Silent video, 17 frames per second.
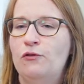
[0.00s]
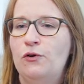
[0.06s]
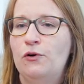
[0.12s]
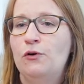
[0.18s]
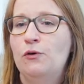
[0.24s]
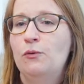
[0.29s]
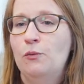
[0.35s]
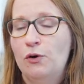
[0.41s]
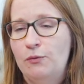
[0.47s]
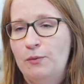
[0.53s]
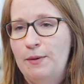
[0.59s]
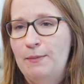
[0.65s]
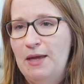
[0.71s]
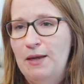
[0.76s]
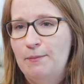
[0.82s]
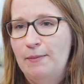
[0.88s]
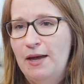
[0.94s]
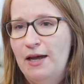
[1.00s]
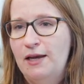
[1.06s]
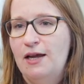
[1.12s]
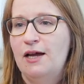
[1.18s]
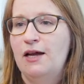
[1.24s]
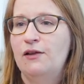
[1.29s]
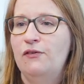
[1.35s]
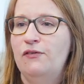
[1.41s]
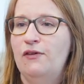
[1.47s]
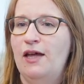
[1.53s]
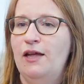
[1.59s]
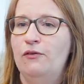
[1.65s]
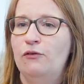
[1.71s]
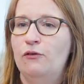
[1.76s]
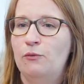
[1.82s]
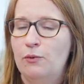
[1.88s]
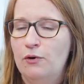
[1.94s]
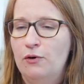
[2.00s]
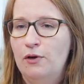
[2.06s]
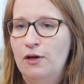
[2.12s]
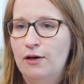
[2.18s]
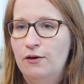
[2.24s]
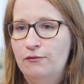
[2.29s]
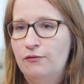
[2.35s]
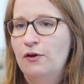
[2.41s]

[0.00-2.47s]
for what we mean by that and the role of